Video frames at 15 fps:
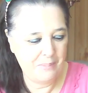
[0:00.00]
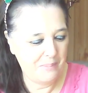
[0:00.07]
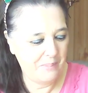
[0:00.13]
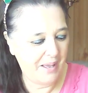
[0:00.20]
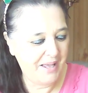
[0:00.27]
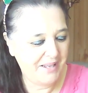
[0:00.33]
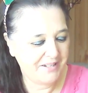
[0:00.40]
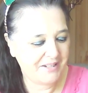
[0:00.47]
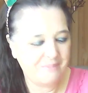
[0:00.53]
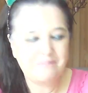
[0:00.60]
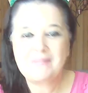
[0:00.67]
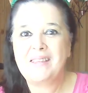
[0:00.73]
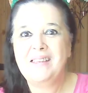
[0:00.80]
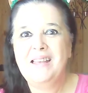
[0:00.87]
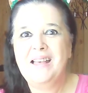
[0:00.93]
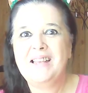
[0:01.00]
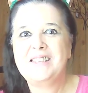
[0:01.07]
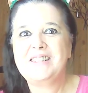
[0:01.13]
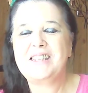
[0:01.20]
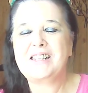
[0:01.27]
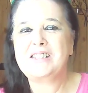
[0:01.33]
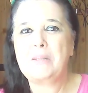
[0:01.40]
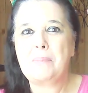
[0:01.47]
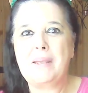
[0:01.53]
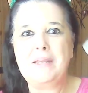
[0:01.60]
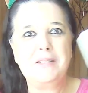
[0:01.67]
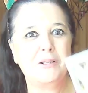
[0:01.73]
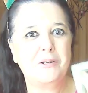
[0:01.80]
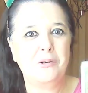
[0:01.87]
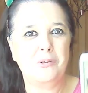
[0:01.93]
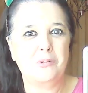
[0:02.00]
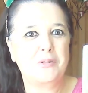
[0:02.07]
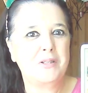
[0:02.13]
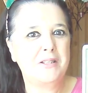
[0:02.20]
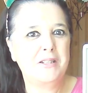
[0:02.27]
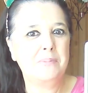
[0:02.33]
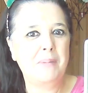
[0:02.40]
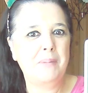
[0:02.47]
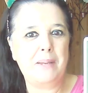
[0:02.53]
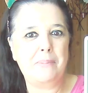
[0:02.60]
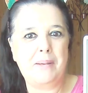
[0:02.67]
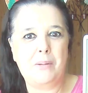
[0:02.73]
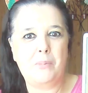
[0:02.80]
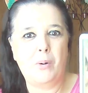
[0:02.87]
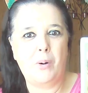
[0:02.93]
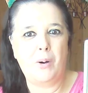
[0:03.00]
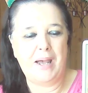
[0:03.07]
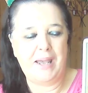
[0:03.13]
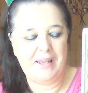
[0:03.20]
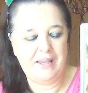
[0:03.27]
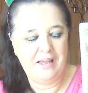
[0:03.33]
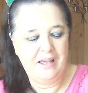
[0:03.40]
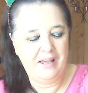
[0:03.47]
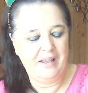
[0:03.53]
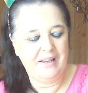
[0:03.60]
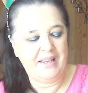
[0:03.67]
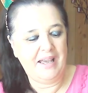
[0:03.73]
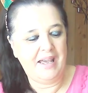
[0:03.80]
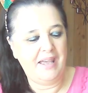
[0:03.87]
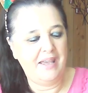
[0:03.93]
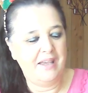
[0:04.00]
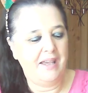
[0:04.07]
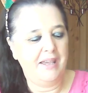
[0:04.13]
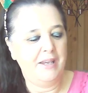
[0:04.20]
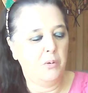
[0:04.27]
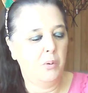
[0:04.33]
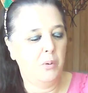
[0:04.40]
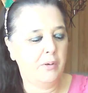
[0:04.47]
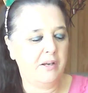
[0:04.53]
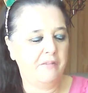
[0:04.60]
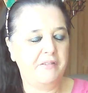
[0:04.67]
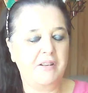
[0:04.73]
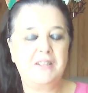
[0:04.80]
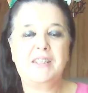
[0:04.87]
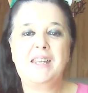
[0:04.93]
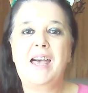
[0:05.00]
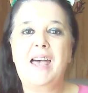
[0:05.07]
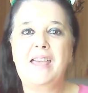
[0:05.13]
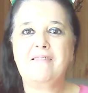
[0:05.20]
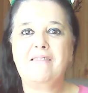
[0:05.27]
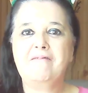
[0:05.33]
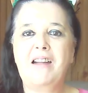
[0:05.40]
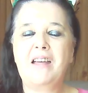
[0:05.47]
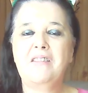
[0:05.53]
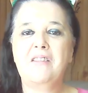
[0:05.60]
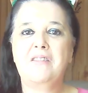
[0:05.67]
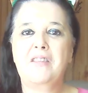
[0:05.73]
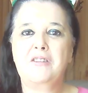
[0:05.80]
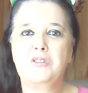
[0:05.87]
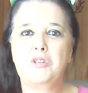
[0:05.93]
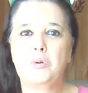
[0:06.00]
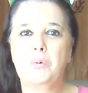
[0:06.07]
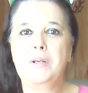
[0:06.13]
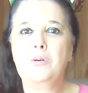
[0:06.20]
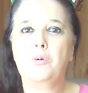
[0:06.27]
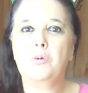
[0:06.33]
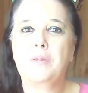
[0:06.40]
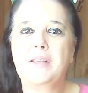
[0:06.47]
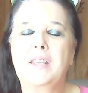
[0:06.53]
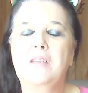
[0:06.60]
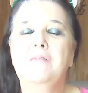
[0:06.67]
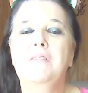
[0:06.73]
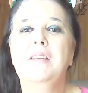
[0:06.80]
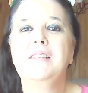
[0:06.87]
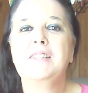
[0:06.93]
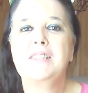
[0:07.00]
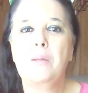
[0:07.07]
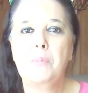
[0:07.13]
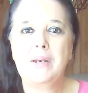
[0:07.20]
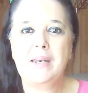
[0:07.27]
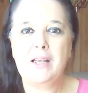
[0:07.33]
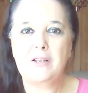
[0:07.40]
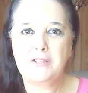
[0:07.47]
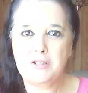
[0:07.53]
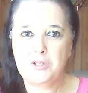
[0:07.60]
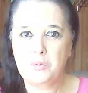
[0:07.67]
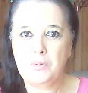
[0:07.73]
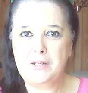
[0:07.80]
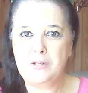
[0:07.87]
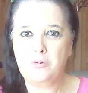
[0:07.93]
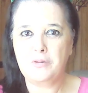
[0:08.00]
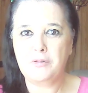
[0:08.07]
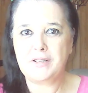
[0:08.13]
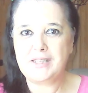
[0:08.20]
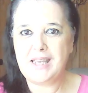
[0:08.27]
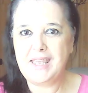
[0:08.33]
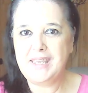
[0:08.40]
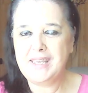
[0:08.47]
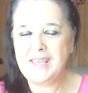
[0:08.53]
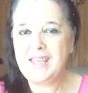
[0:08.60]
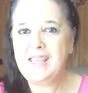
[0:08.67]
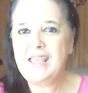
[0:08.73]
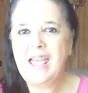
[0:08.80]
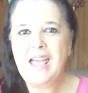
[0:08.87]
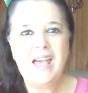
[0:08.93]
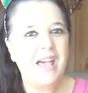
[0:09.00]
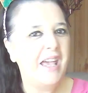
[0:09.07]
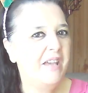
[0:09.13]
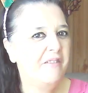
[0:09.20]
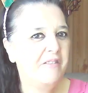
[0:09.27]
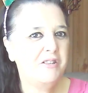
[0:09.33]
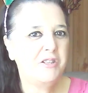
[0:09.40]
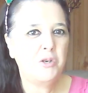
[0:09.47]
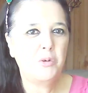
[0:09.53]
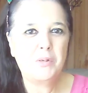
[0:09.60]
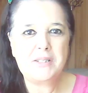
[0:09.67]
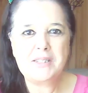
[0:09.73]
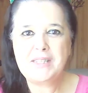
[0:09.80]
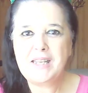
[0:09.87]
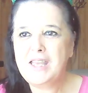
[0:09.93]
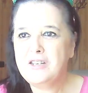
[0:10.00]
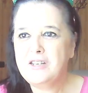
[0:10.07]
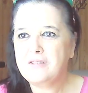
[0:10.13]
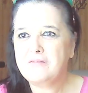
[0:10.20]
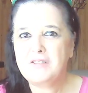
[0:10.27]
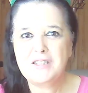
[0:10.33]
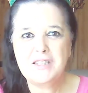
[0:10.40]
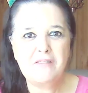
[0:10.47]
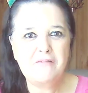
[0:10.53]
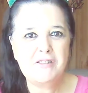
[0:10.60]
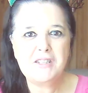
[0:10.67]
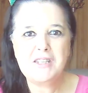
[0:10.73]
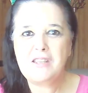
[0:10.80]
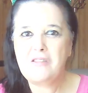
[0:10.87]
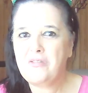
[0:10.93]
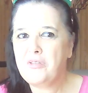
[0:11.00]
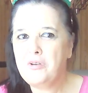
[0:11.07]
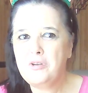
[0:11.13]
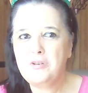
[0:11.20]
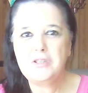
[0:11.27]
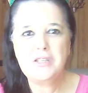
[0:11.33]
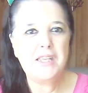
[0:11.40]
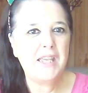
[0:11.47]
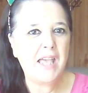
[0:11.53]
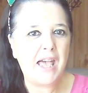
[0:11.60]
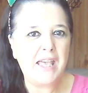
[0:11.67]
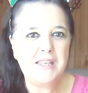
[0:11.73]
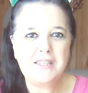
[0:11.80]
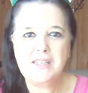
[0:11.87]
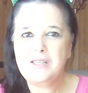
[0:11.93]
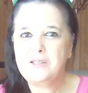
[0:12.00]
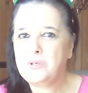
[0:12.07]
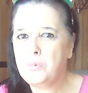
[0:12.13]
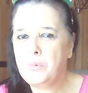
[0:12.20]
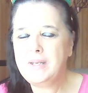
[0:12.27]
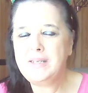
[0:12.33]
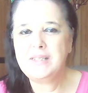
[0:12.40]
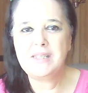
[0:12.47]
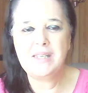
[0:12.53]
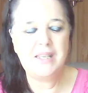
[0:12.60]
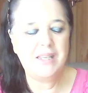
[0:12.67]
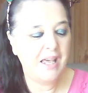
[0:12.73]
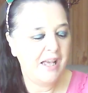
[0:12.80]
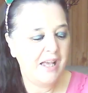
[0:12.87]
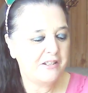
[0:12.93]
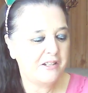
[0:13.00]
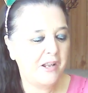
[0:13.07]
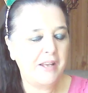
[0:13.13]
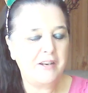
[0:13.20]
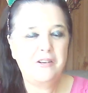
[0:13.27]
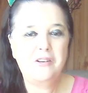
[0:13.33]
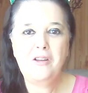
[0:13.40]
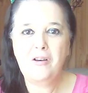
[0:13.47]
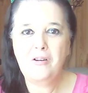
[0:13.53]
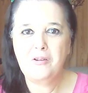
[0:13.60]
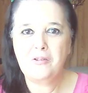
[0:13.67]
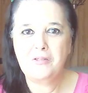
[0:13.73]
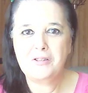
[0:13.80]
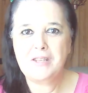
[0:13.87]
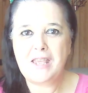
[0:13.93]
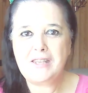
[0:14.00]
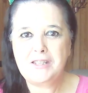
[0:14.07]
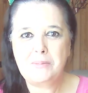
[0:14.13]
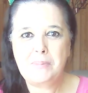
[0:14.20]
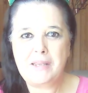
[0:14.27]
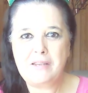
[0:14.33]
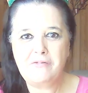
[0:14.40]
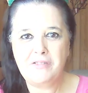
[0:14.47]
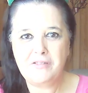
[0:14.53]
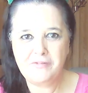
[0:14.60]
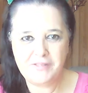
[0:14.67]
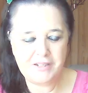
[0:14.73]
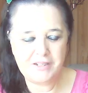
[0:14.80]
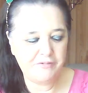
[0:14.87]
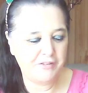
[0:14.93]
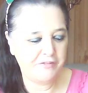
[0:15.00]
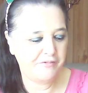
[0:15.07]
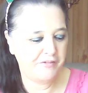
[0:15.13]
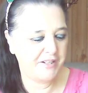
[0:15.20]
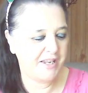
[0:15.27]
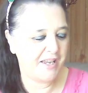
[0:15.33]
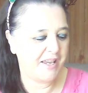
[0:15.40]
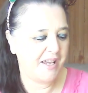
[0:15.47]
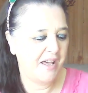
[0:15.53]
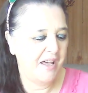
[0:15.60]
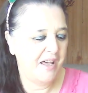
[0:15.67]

But Six of Pentacles, this may be why. Okay, equal give and take. Rather than doing all the giving, someone else doing all the taking, even to a stage of 70-30, 80-20, it's like, no, this has to be 50-50,